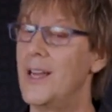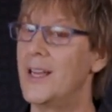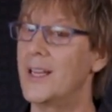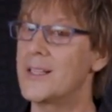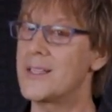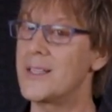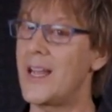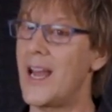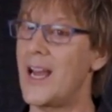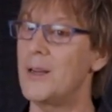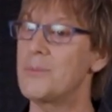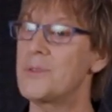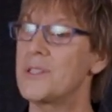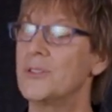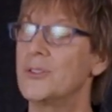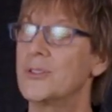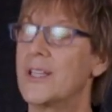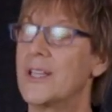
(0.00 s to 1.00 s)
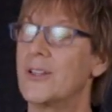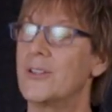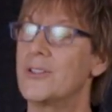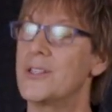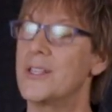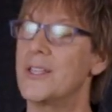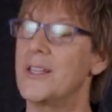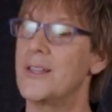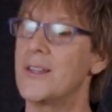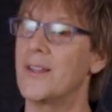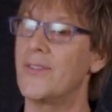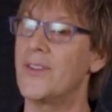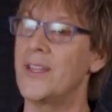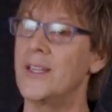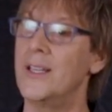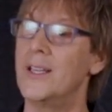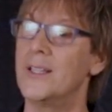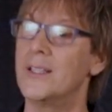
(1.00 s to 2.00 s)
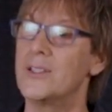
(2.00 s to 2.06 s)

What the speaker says: It's an absolute guarantee that the